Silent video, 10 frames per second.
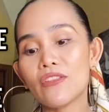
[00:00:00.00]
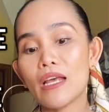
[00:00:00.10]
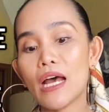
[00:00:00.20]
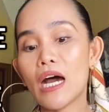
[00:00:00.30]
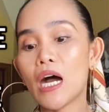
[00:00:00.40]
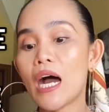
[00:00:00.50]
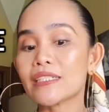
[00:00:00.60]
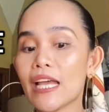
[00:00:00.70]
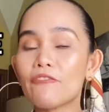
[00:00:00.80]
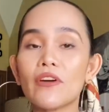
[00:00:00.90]

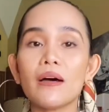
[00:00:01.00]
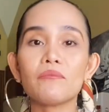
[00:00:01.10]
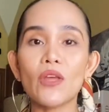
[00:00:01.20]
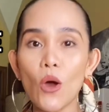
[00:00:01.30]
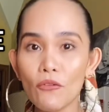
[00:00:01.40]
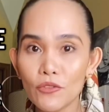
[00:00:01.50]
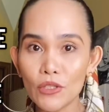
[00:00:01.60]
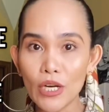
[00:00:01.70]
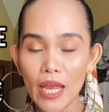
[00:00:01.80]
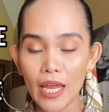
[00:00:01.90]
aside from they
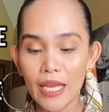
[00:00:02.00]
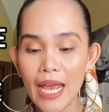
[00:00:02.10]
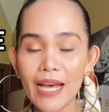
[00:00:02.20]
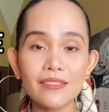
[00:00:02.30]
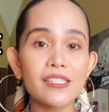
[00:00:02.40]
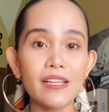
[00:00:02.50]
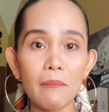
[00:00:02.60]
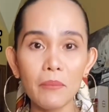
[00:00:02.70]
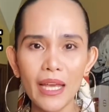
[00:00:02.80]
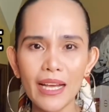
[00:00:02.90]
offer a hat
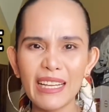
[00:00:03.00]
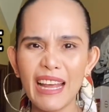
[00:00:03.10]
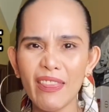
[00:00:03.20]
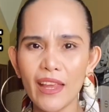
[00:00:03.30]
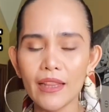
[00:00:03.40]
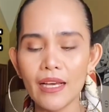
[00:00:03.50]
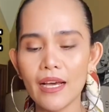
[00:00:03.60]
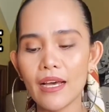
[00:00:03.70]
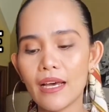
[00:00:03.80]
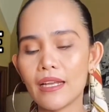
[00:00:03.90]
stamping, and I think
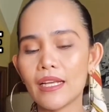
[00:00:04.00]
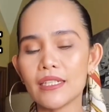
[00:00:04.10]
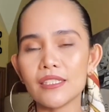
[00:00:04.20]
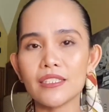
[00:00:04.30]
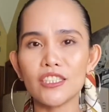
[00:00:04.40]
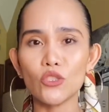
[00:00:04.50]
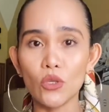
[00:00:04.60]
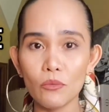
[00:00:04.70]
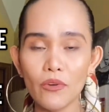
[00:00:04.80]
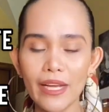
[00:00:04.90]
that is their
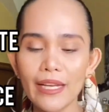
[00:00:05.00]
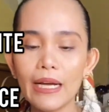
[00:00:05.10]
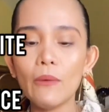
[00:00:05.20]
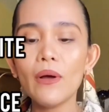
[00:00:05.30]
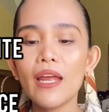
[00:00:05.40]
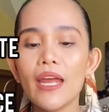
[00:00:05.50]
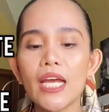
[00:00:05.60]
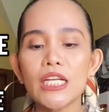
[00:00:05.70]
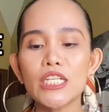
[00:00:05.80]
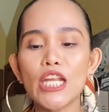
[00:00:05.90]
norm right now,
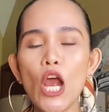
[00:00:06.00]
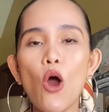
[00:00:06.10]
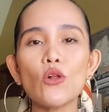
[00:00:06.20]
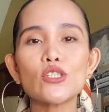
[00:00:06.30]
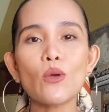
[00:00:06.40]
they also